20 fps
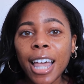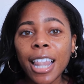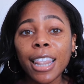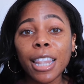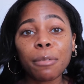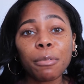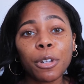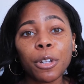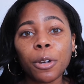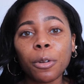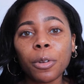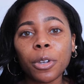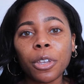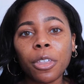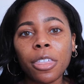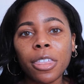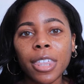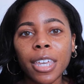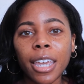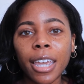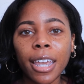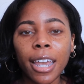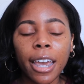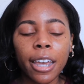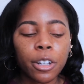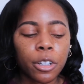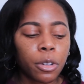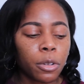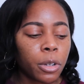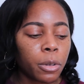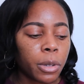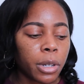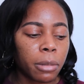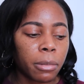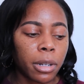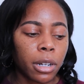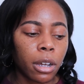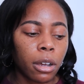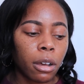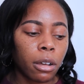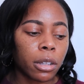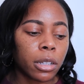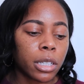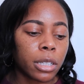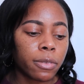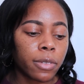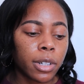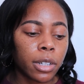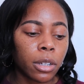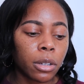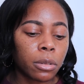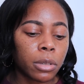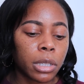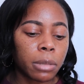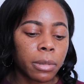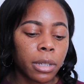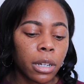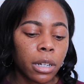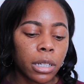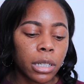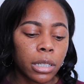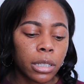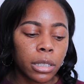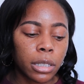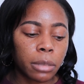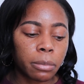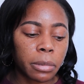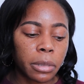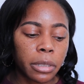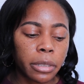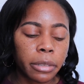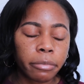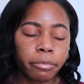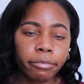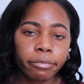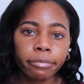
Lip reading: Let me know what you think. I don't know what I'm going to call this video, to be honest, but